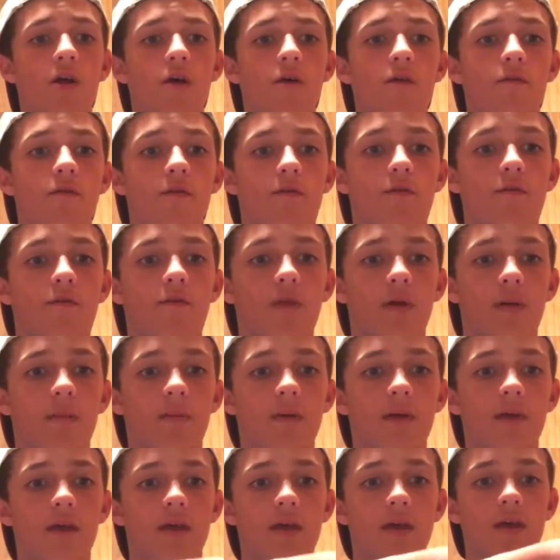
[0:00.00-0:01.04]
for
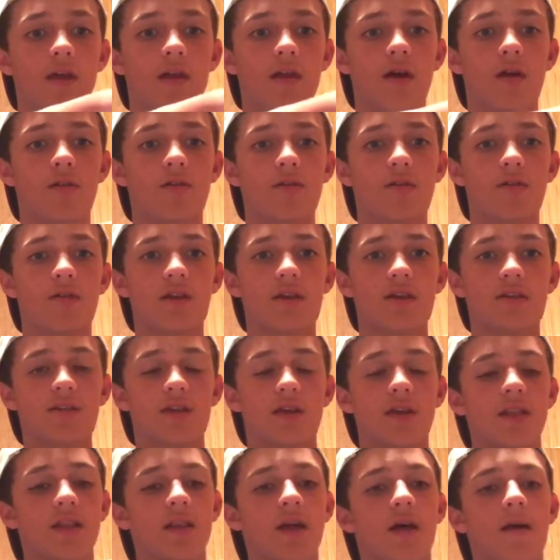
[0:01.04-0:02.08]
flipping and other things
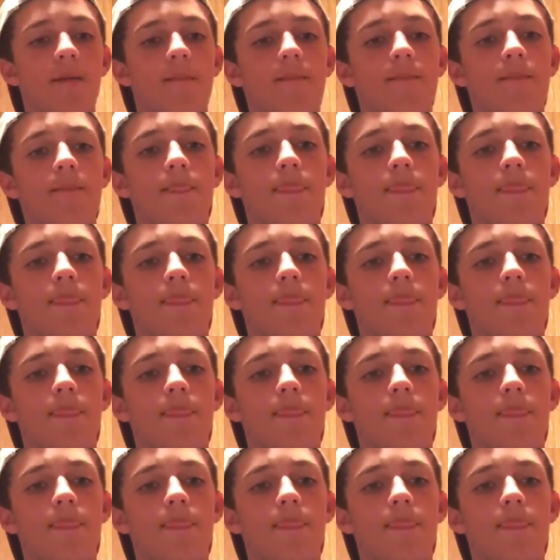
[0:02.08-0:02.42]
like that.